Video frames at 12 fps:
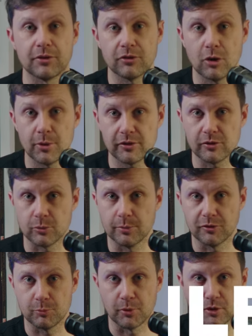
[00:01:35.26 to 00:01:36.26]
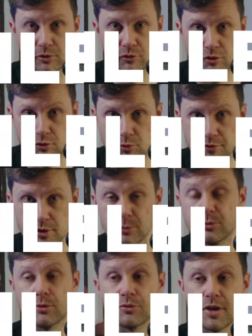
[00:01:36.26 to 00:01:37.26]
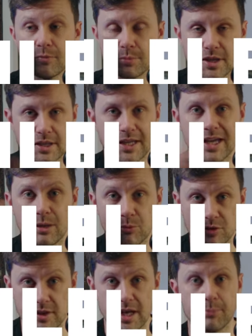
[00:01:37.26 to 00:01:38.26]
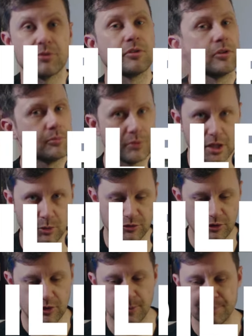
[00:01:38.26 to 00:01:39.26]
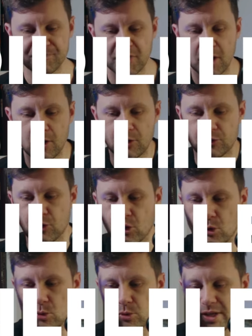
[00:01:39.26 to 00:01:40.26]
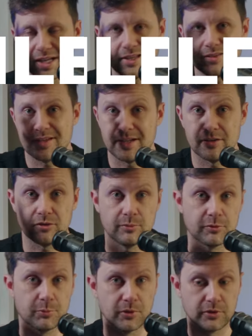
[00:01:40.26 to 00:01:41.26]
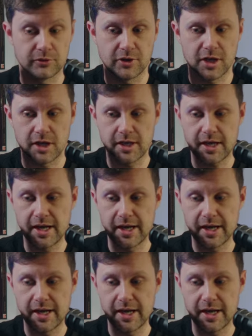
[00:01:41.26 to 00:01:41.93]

Now, as always, there will be spoilers in this review, so if you haven't played the game, seen the episode, you know what to do. So yeah, let's get into some spoiler talk.